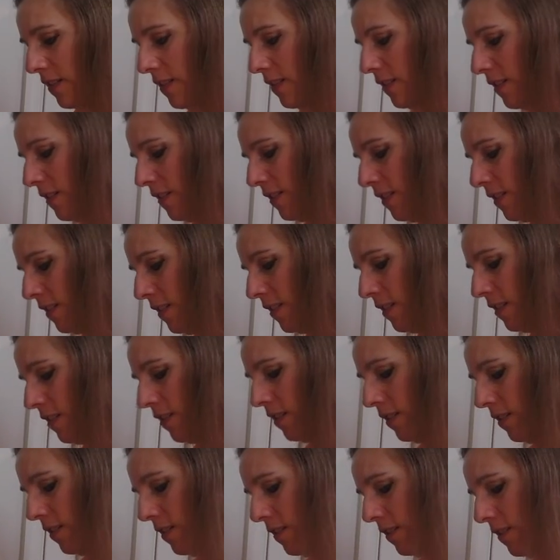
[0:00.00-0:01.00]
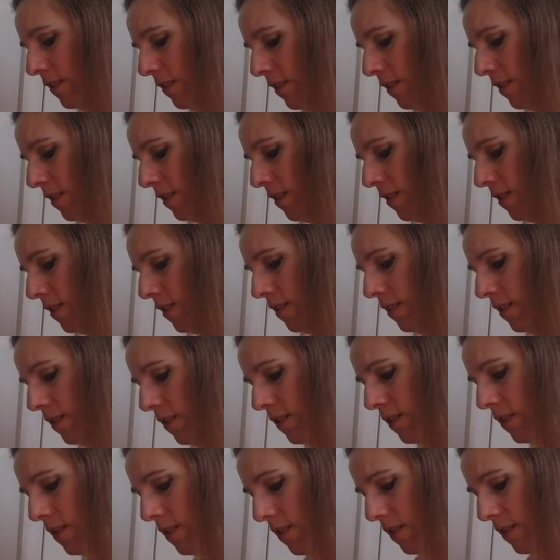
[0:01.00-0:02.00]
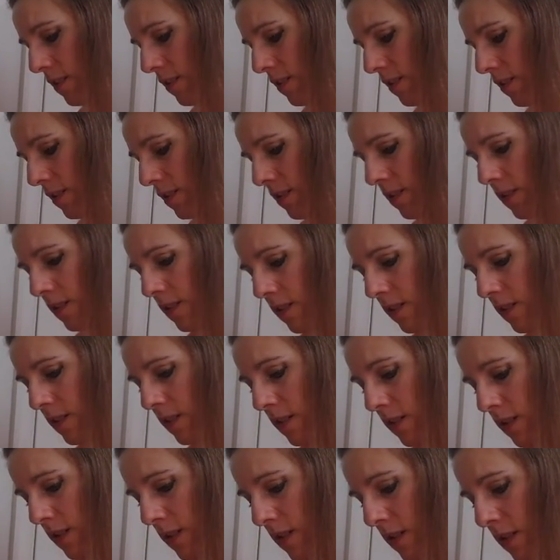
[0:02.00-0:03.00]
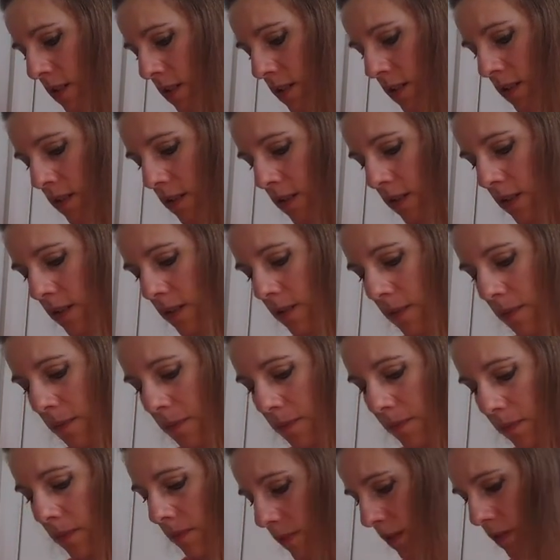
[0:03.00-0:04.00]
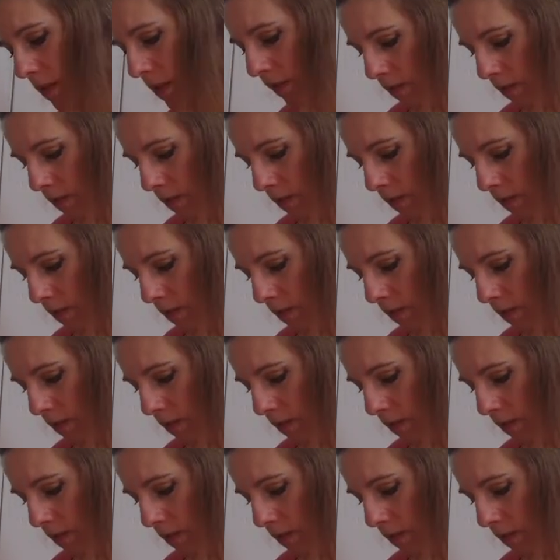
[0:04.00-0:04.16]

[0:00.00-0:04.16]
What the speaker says: Nobody speaks.